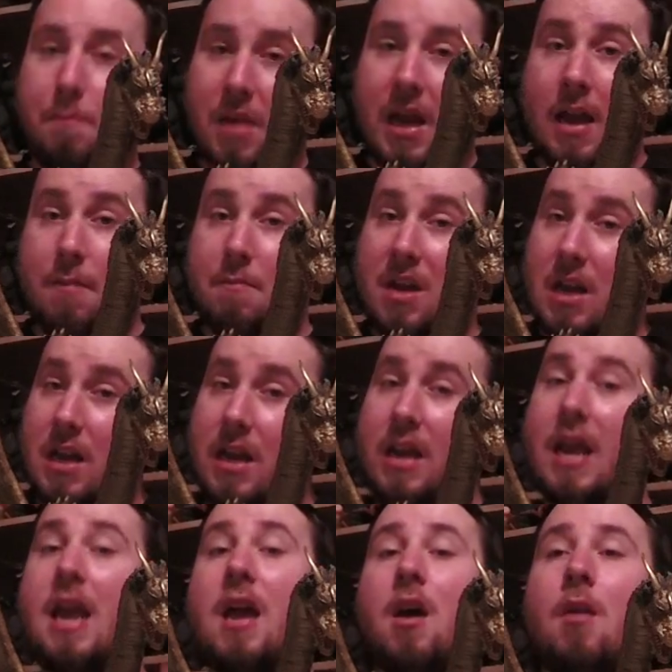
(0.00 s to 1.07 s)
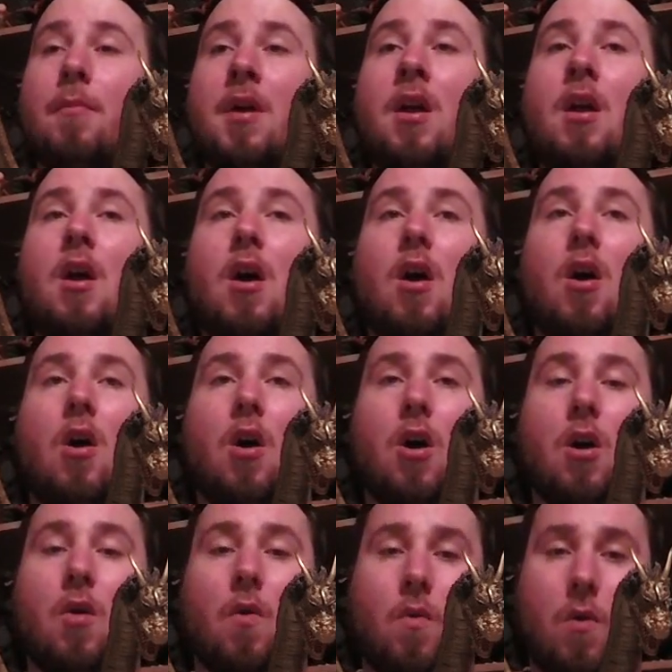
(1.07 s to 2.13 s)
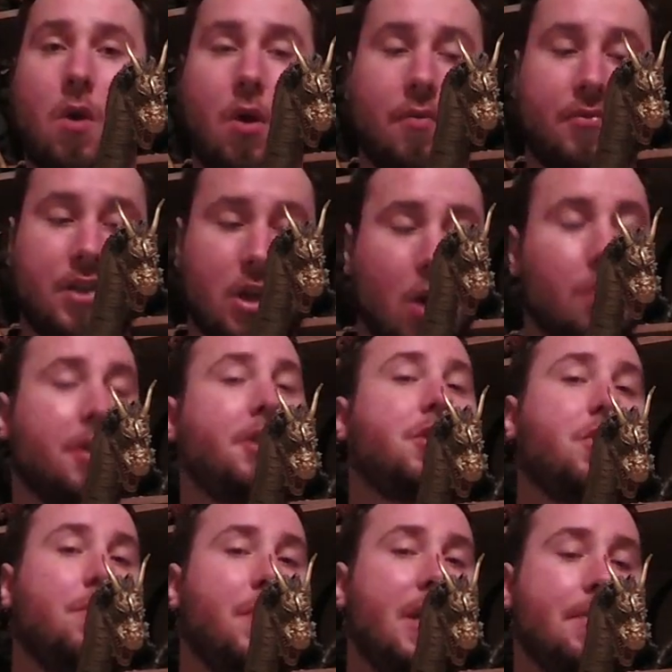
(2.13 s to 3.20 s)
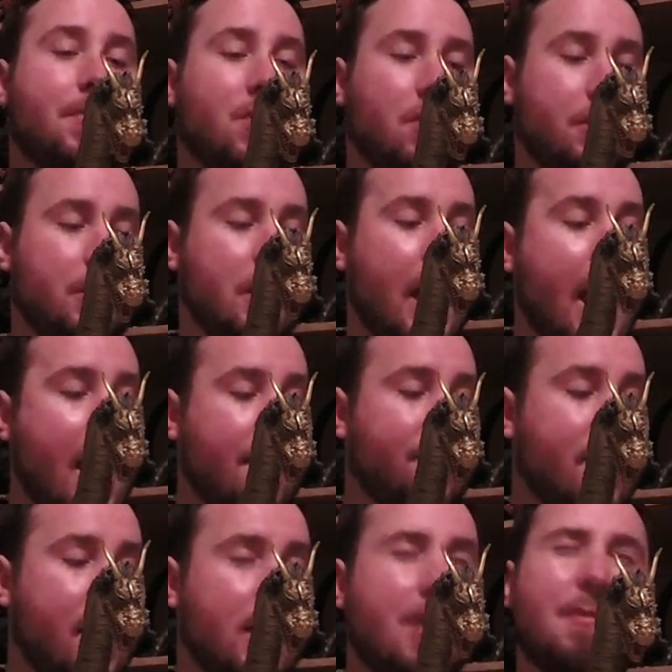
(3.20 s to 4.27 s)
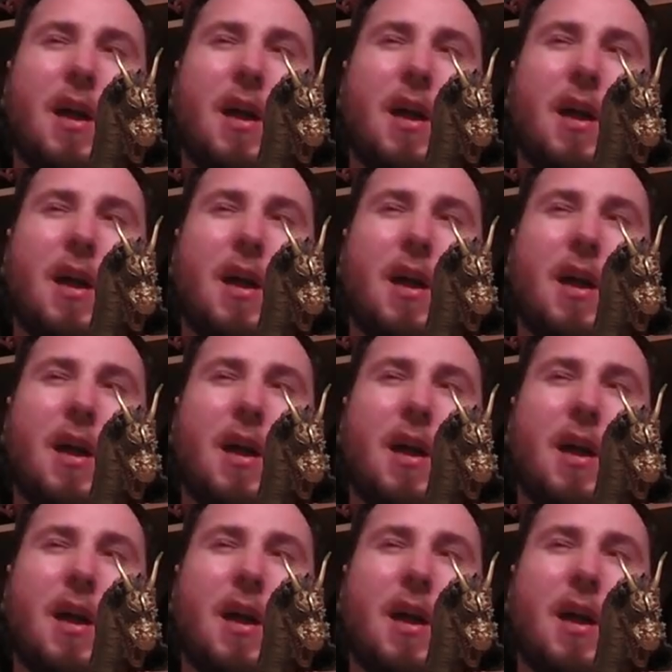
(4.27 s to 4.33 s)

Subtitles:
And me and him are the only 2 people to have that.